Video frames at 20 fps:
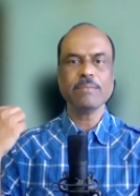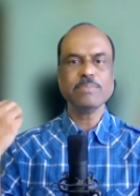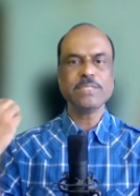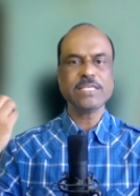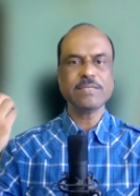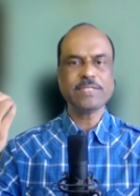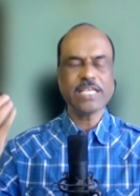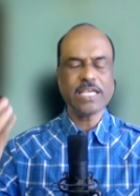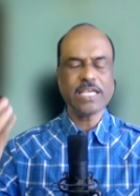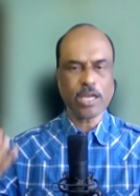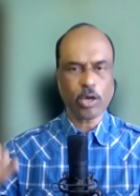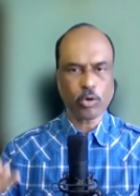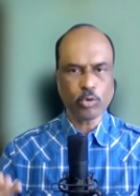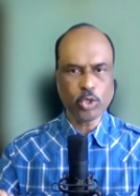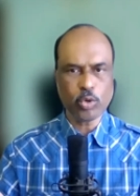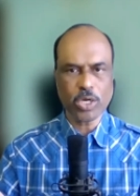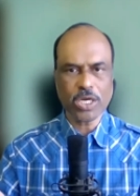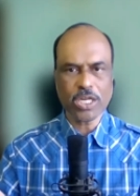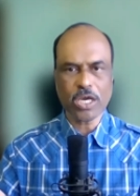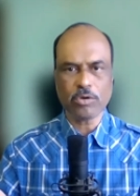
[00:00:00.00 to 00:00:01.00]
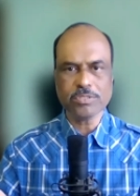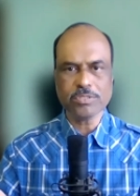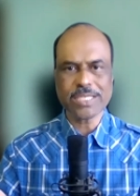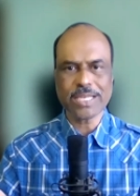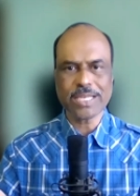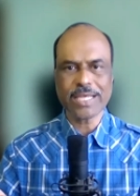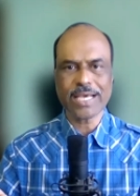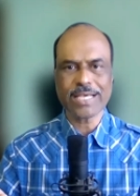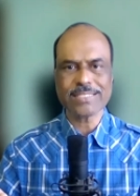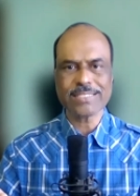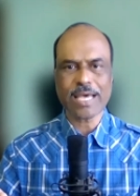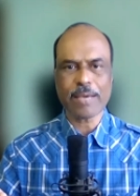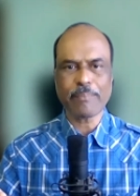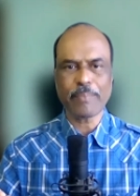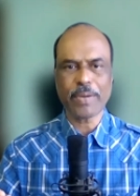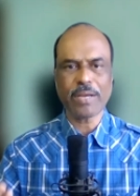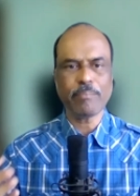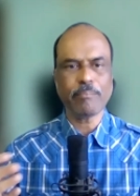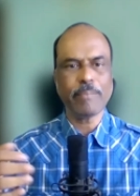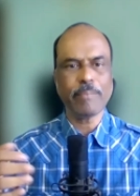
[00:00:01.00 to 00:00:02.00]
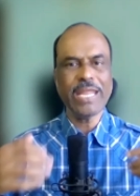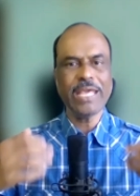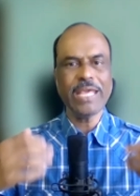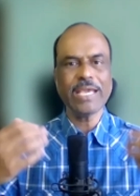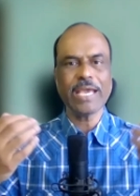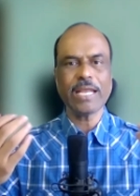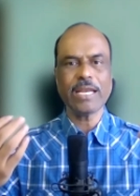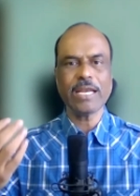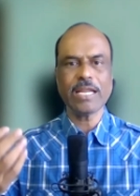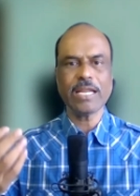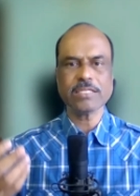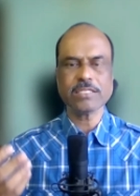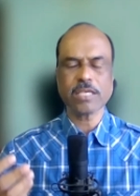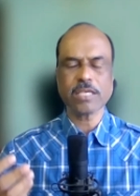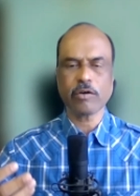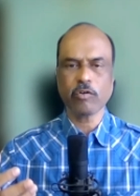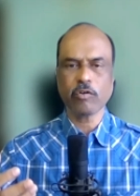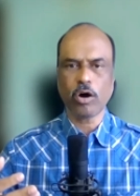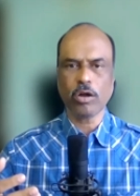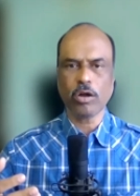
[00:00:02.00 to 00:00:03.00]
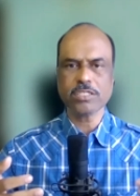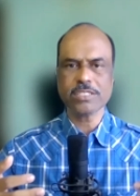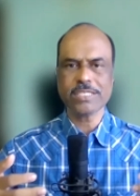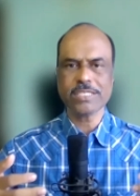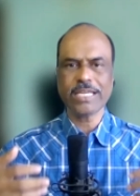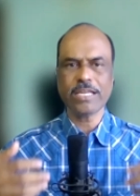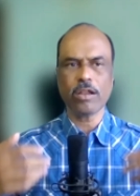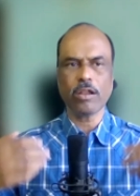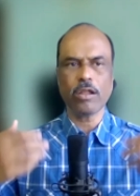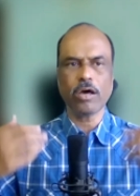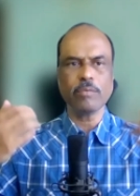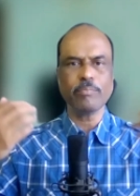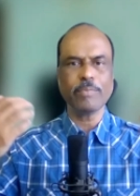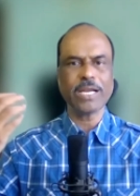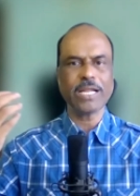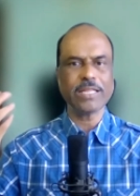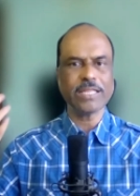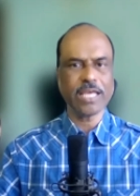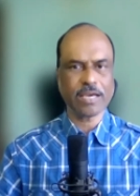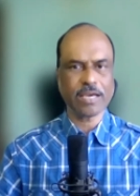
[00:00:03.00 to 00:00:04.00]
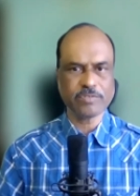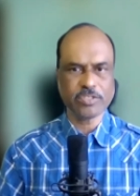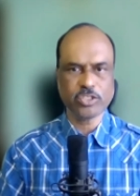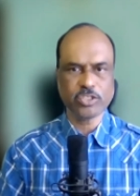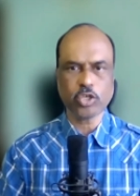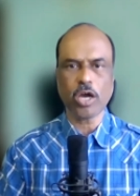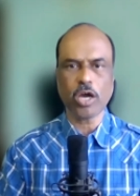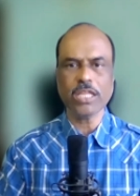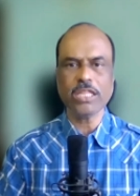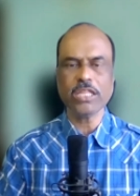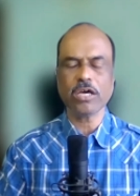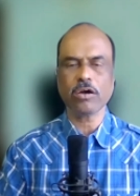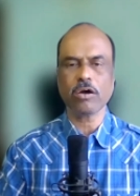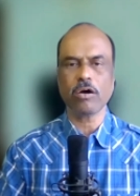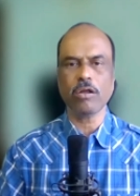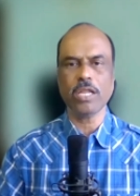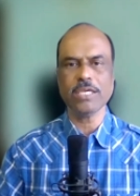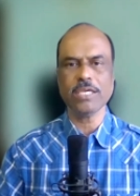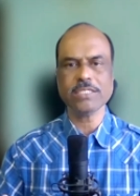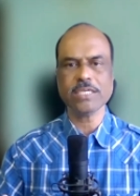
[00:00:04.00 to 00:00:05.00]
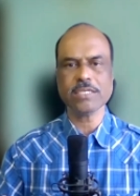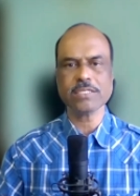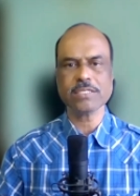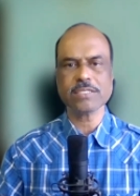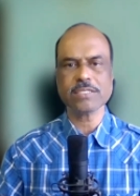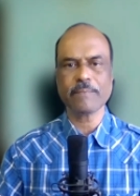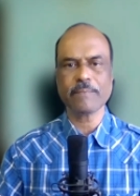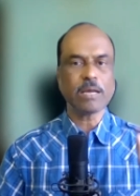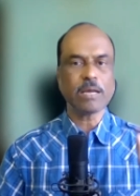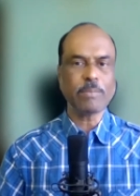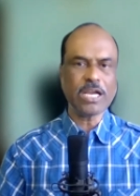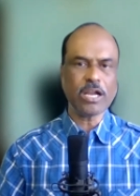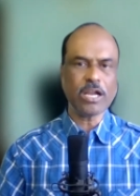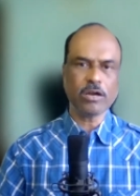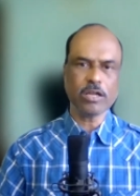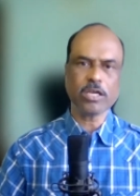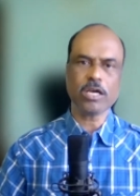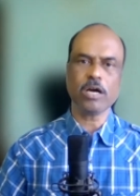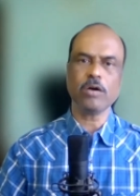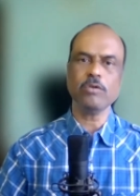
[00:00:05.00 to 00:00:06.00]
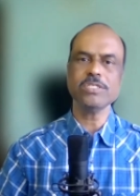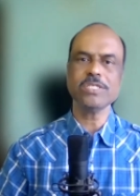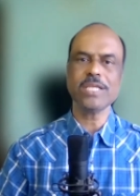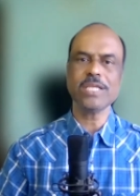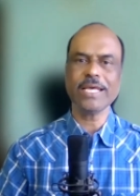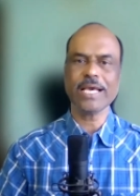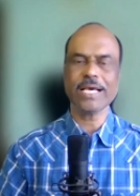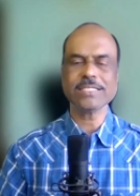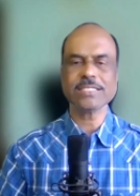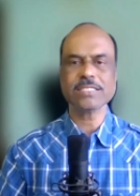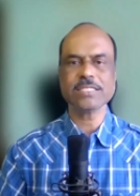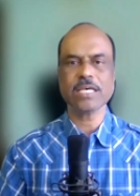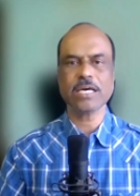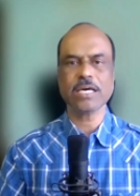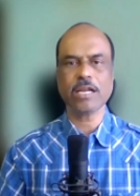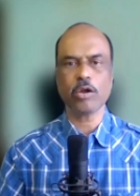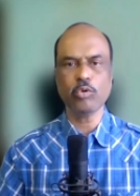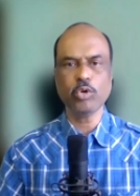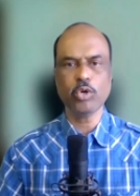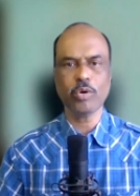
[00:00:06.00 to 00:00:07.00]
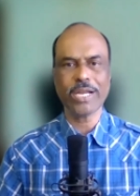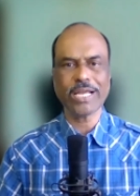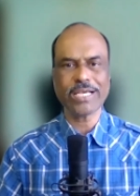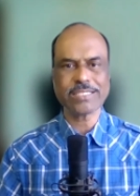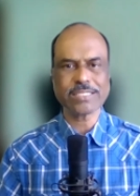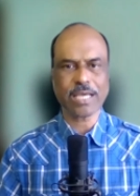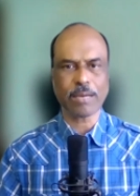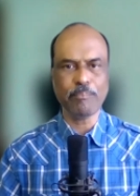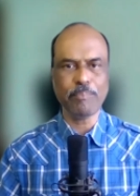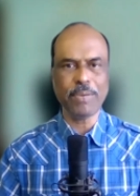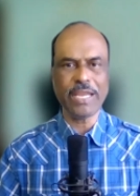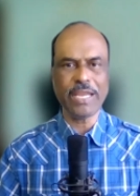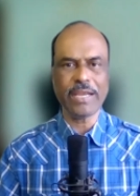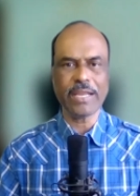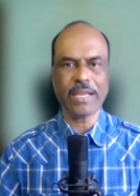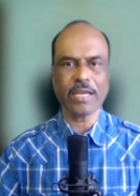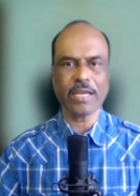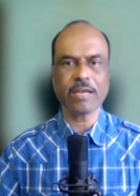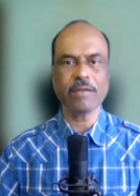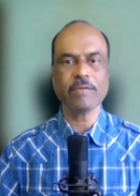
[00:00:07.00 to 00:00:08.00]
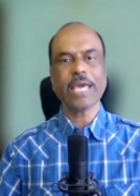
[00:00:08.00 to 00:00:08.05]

MCC round one counseling has happened. Many candidates have got seat allotment and they have joined the colleges. Tamil Nadu counseling has round one has completed.